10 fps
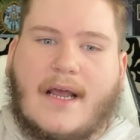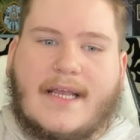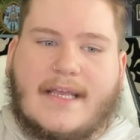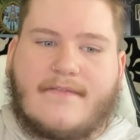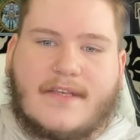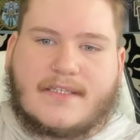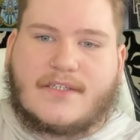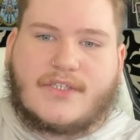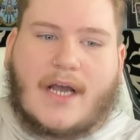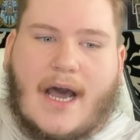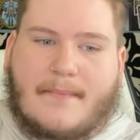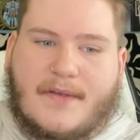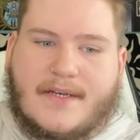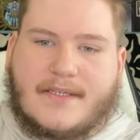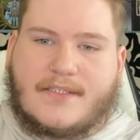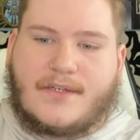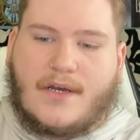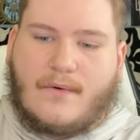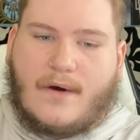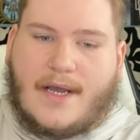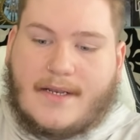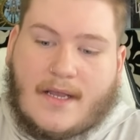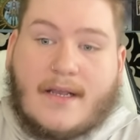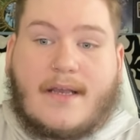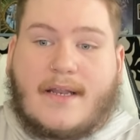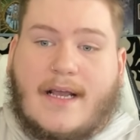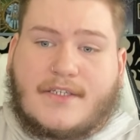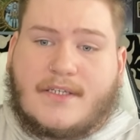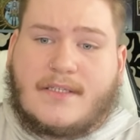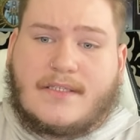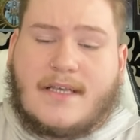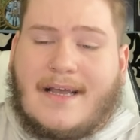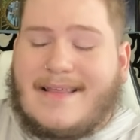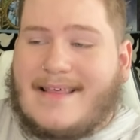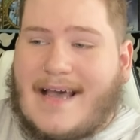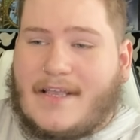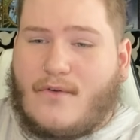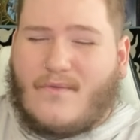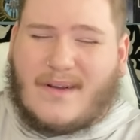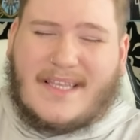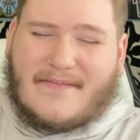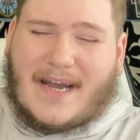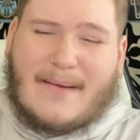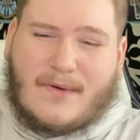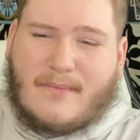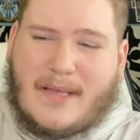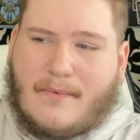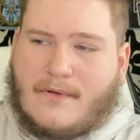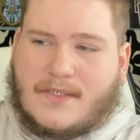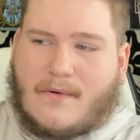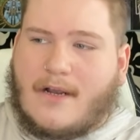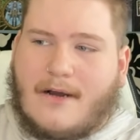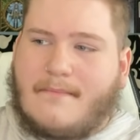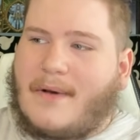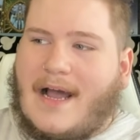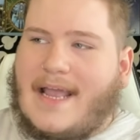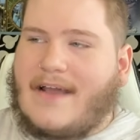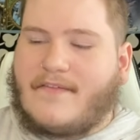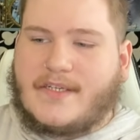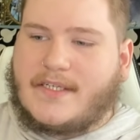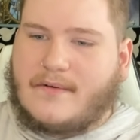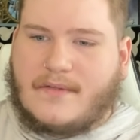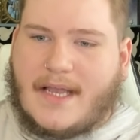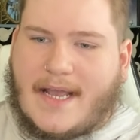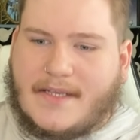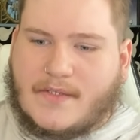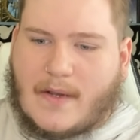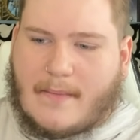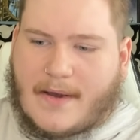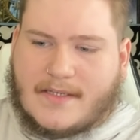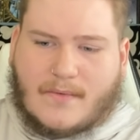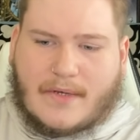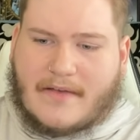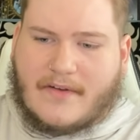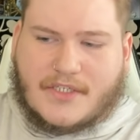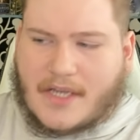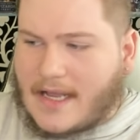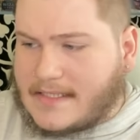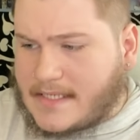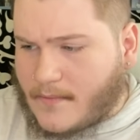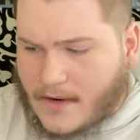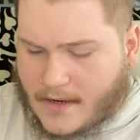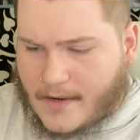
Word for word: I give this a shot? Because you know what? Connections that you really vibe with people don't come by every single day, so I might as well give it a shot and see where it